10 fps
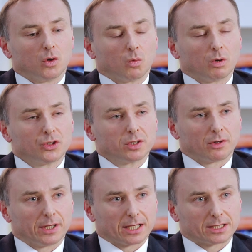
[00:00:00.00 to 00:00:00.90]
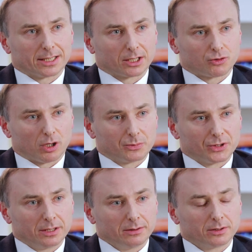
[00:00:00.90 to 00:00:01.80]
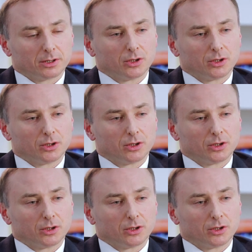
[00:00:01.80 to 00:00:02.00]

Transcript: Once you've got the anaesthetic drops in,